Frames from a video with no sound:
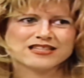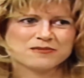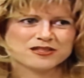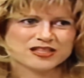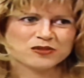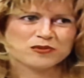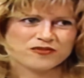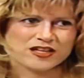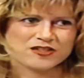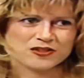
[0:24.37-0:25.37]
They were single
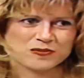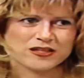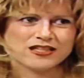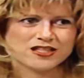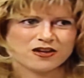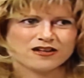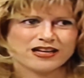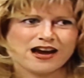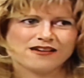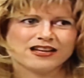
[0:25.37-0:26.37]
professionals when I started out,